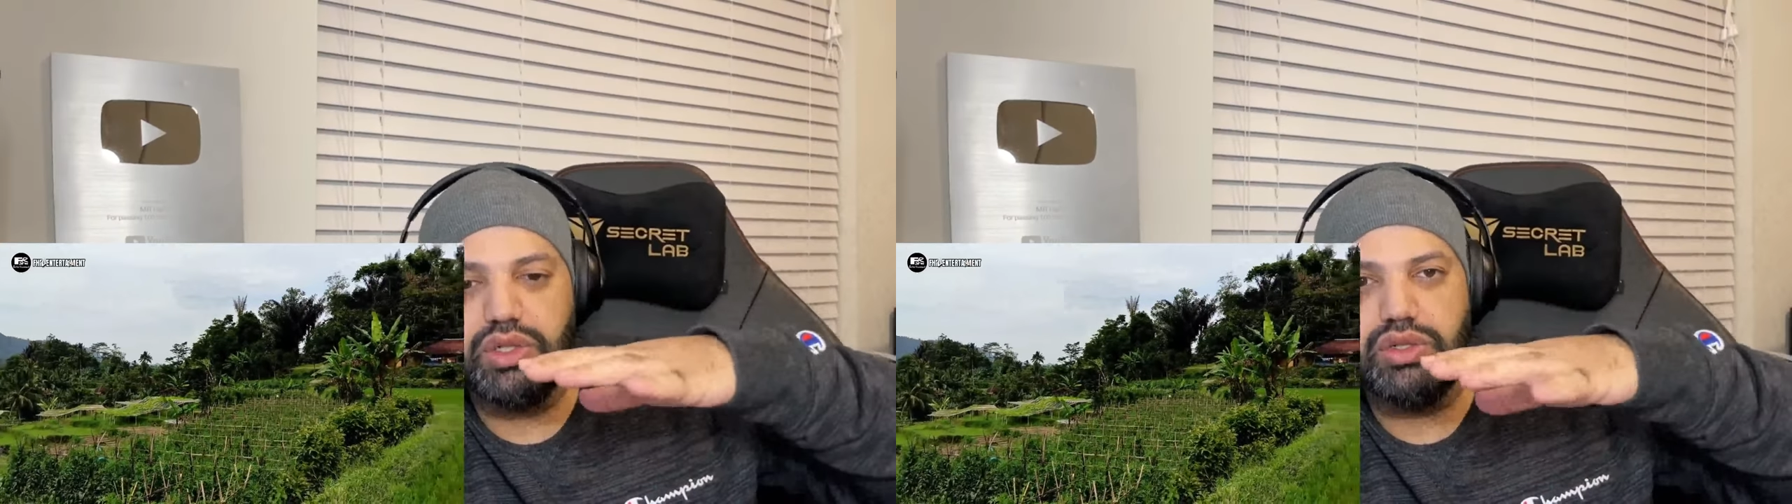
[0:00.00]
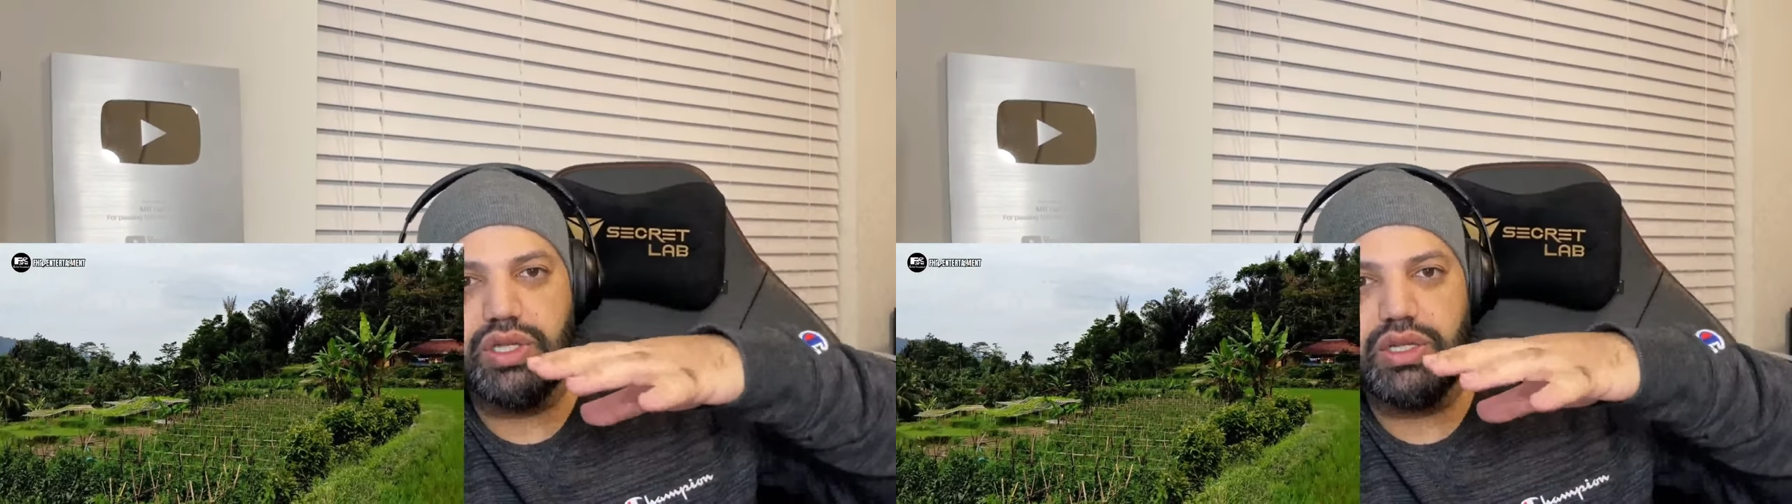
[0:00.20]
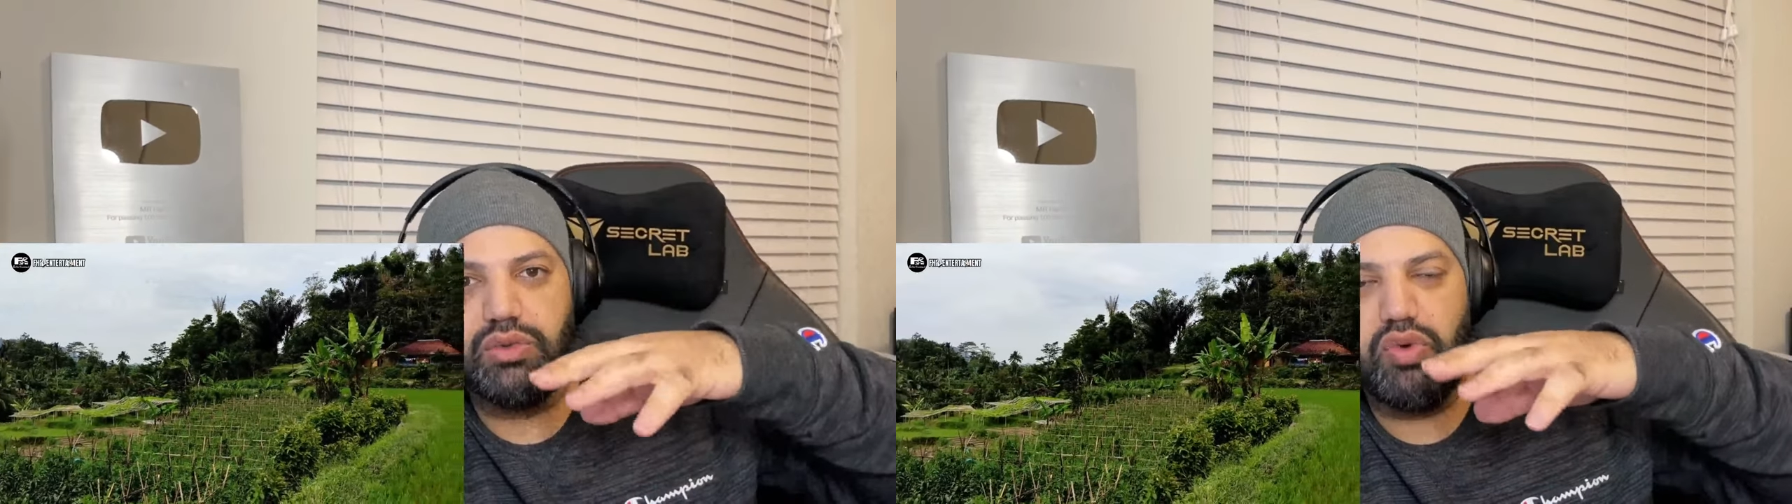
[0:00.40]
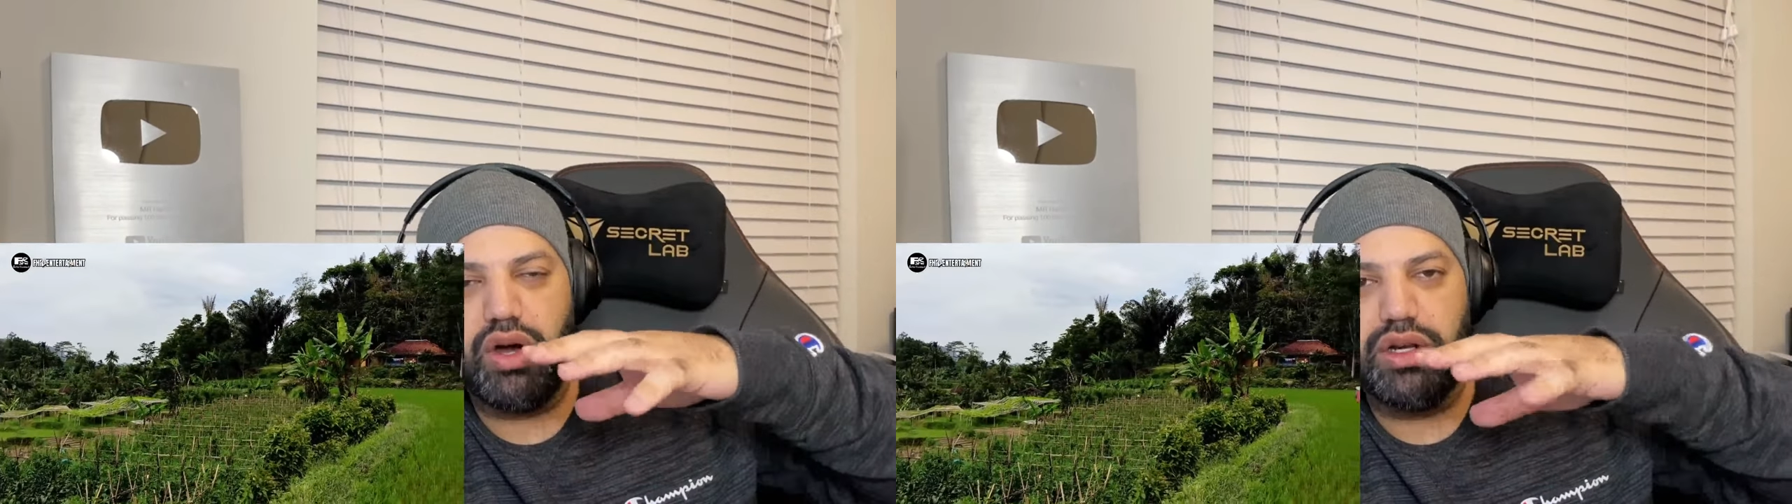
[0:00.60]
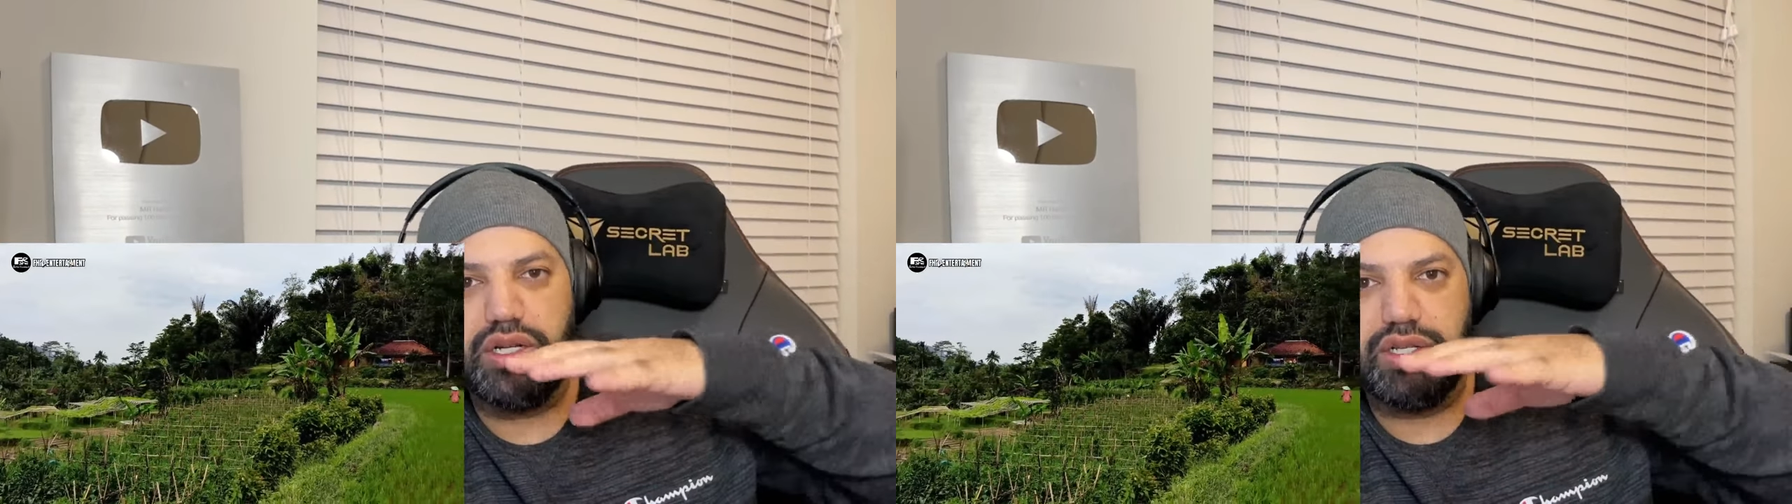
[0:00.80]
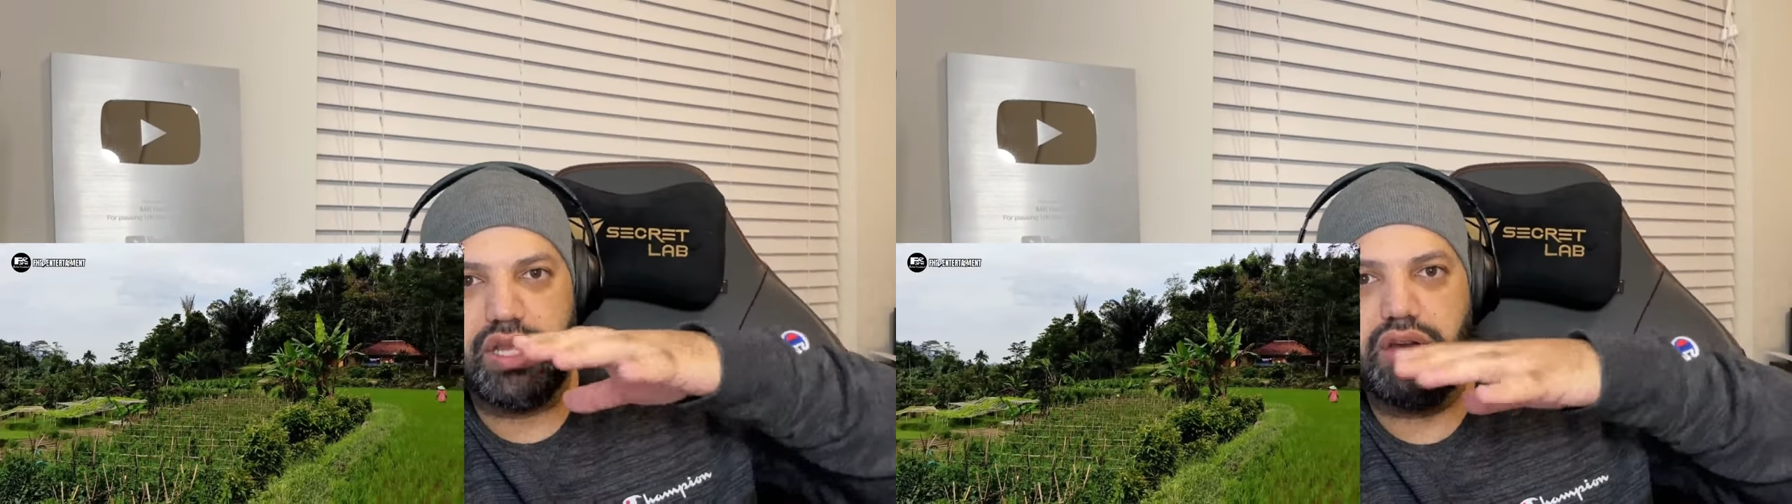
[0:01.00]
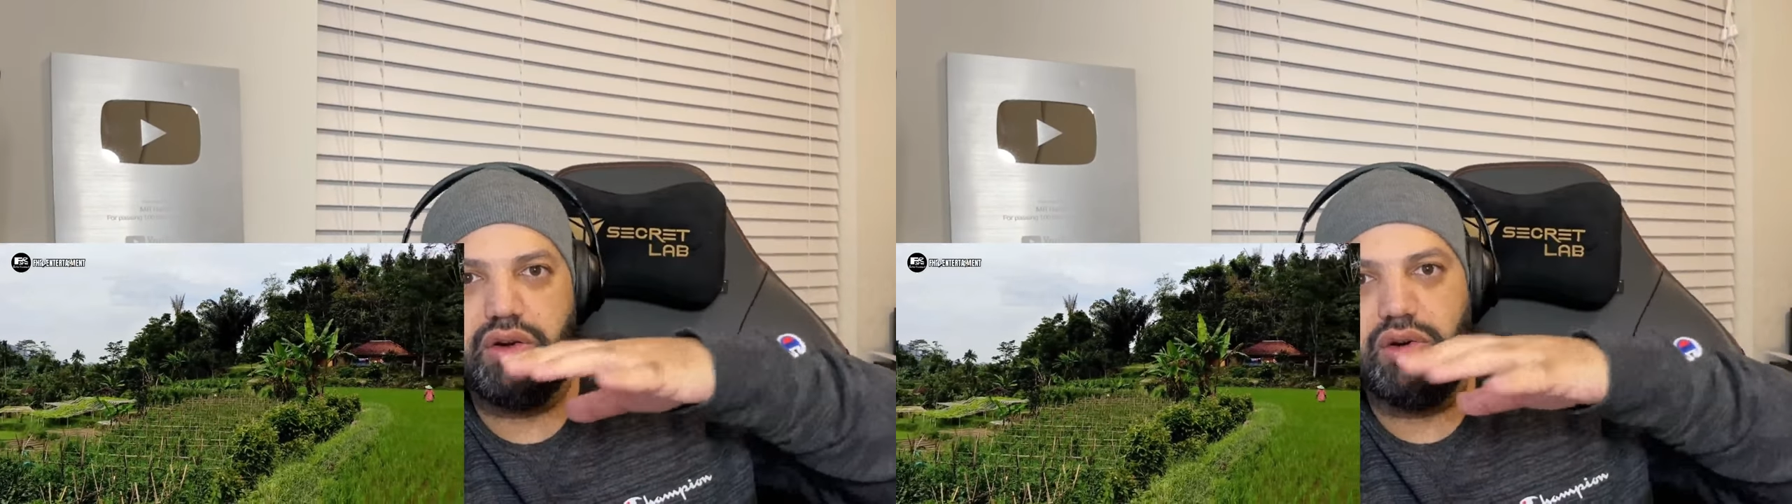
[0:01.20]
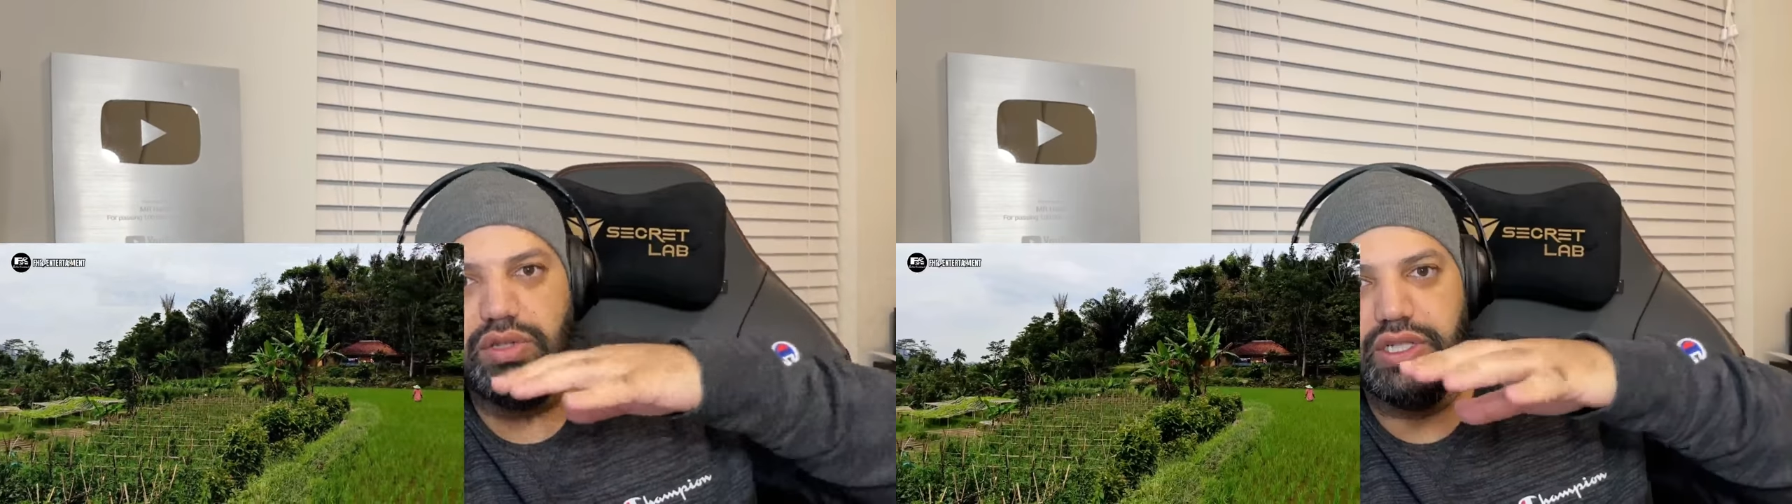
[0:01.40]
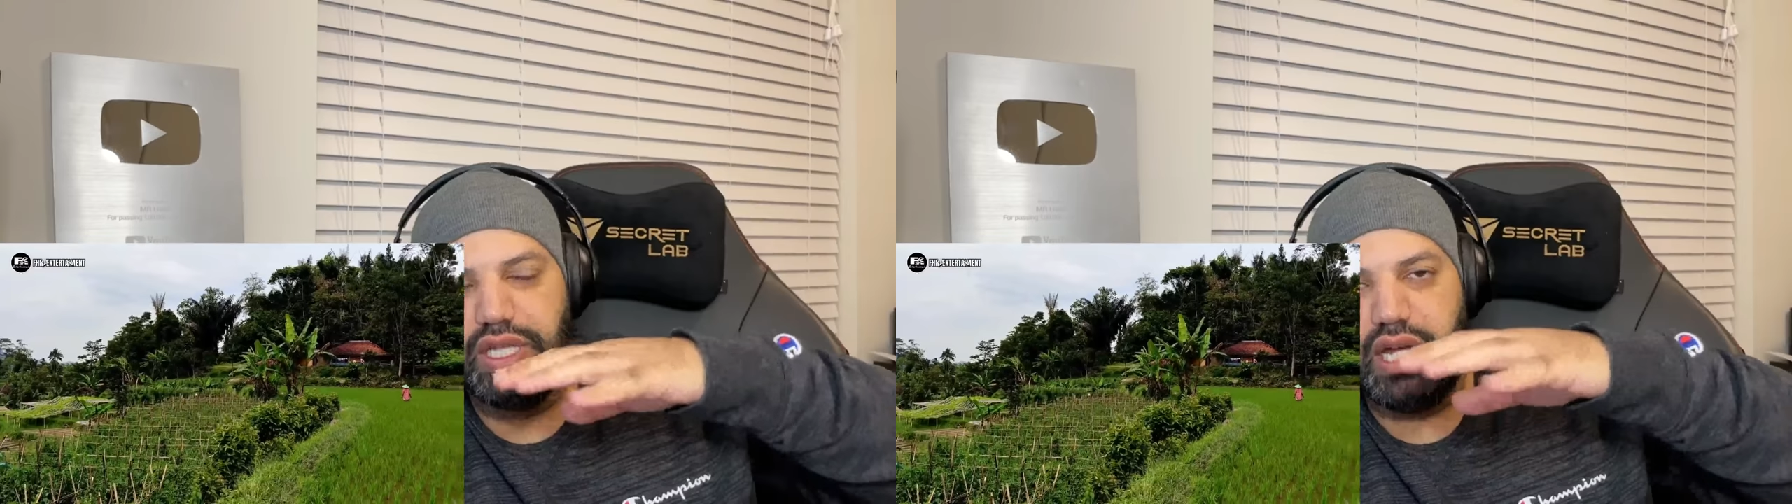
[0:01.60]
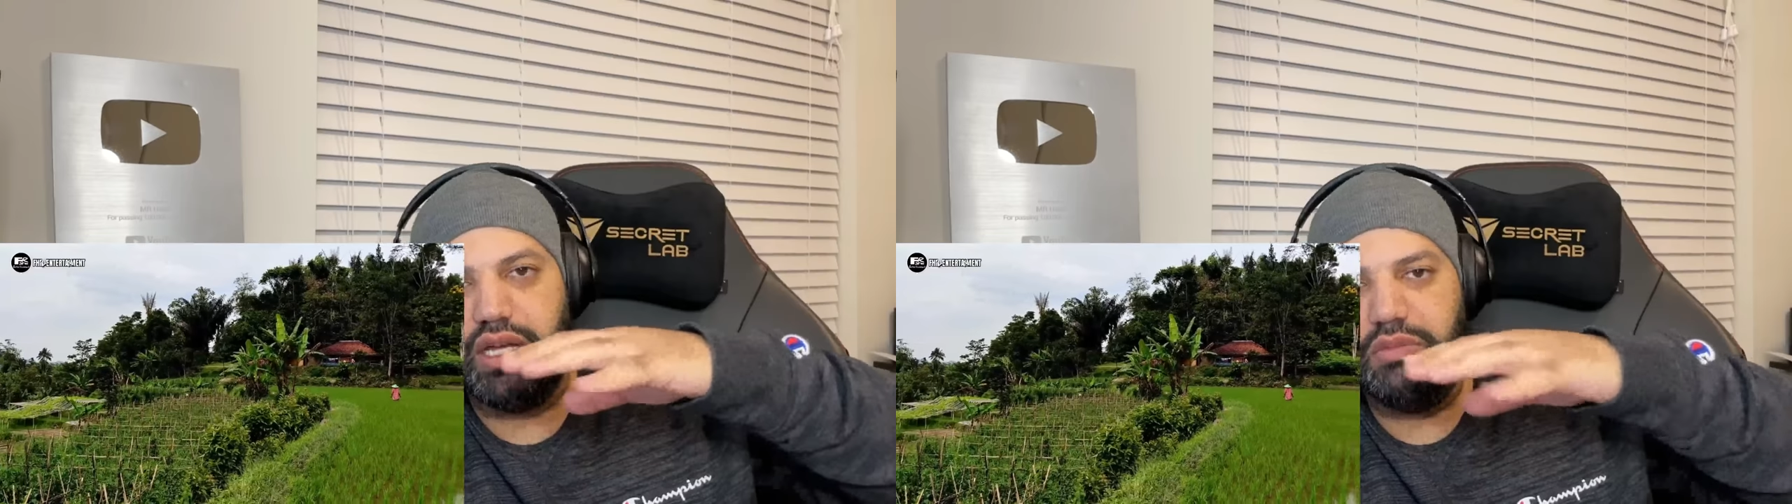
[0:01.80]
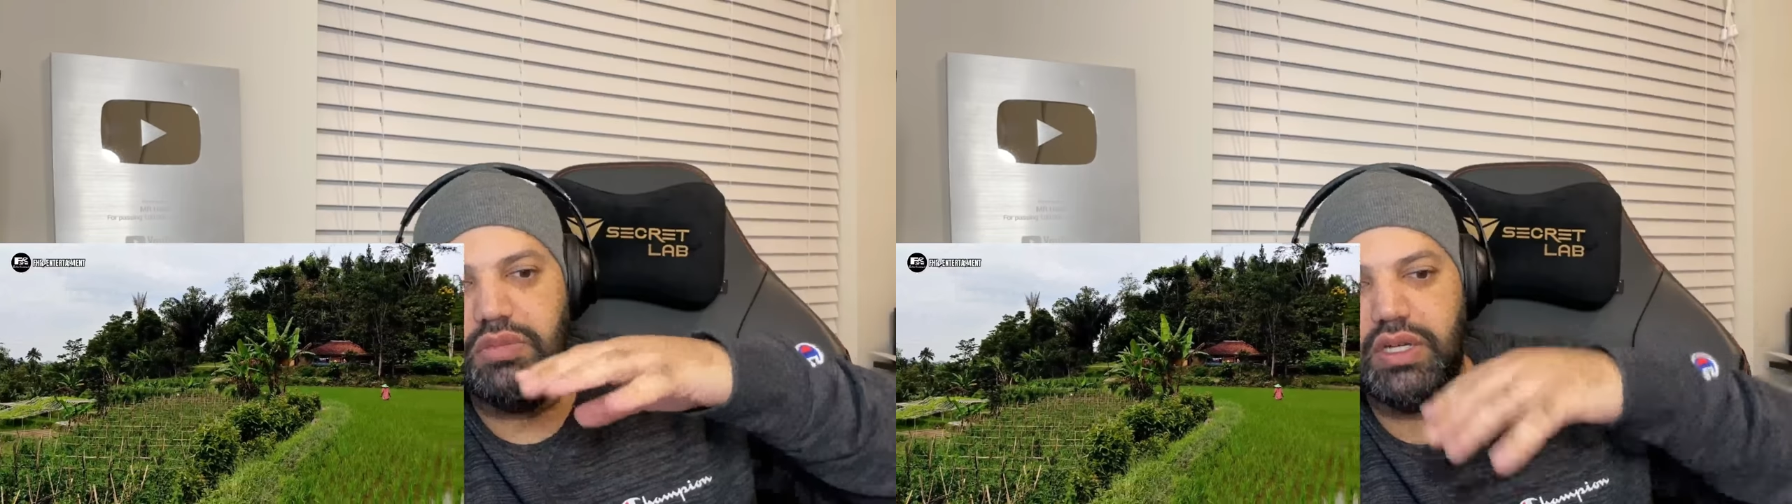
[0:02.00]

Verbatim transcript: sure that the water is there all the time.